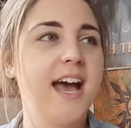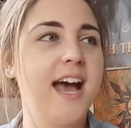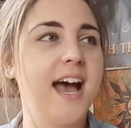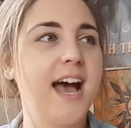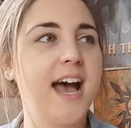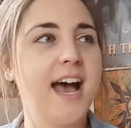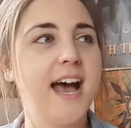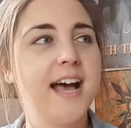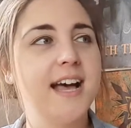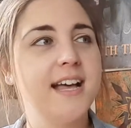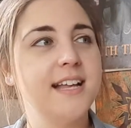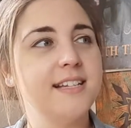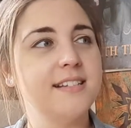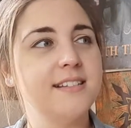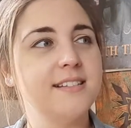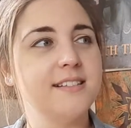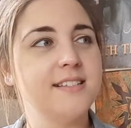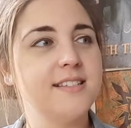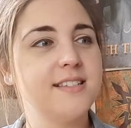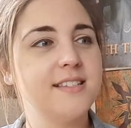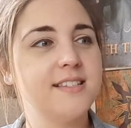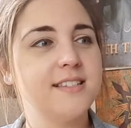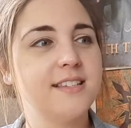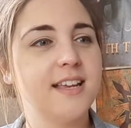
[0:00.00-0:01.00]

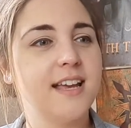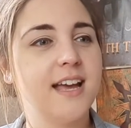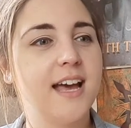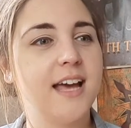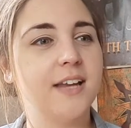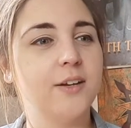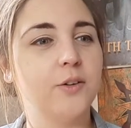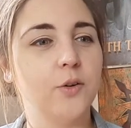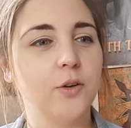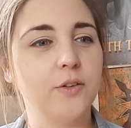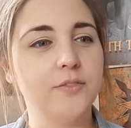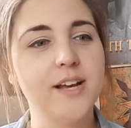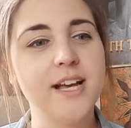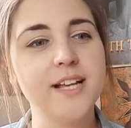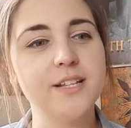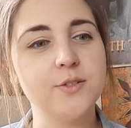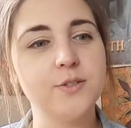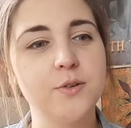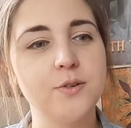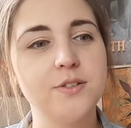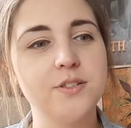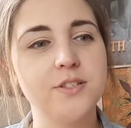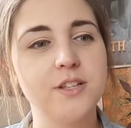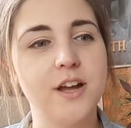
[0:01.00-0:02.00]
and all of that
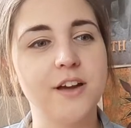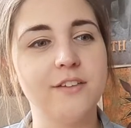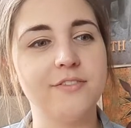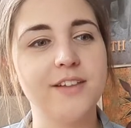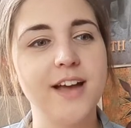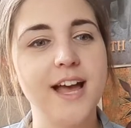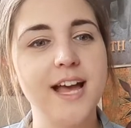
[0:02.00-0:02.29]
of stuff.